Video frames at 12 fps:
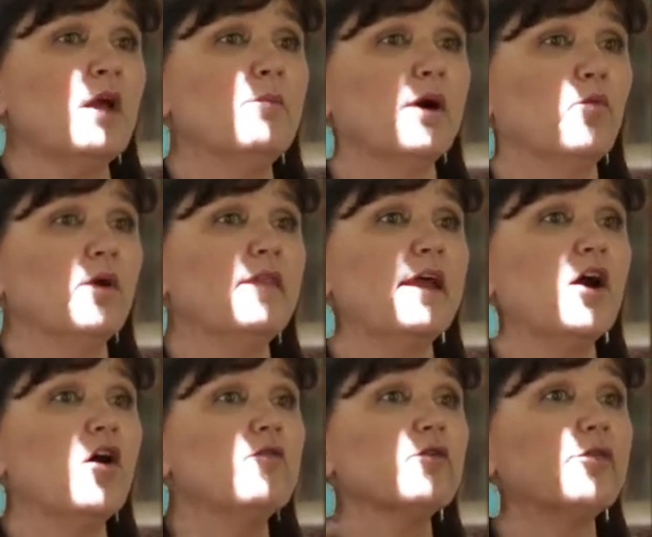But when they
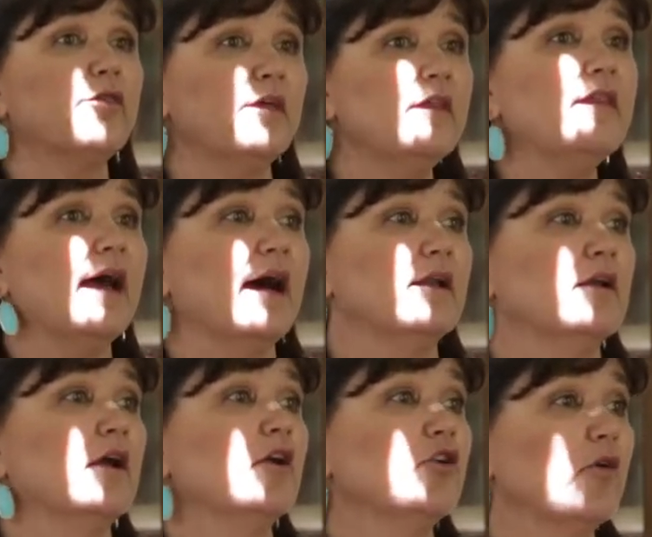over-thin that,
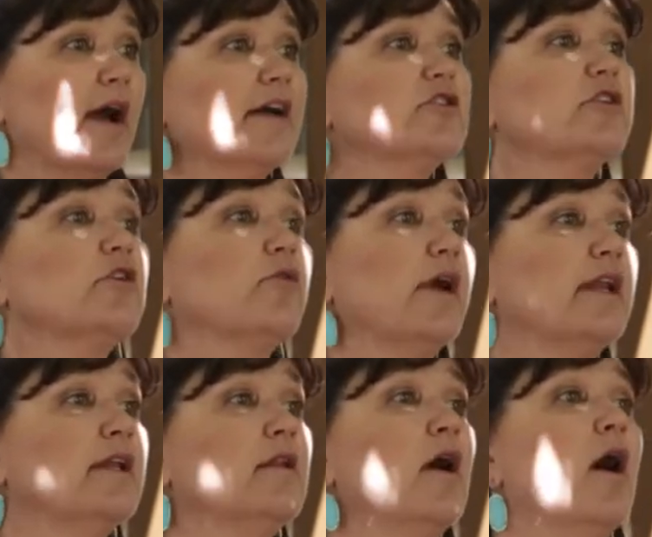you're actually
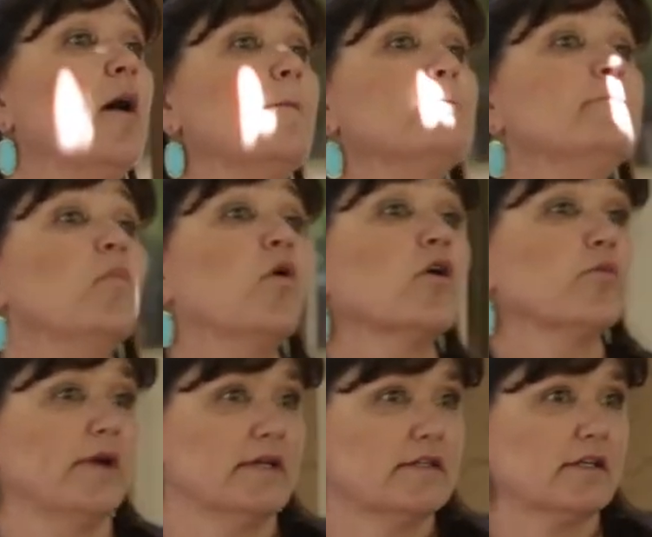creating more
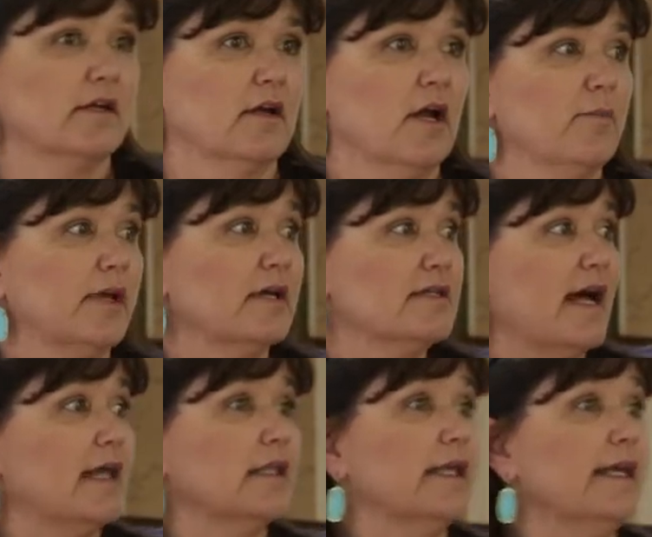risk, because that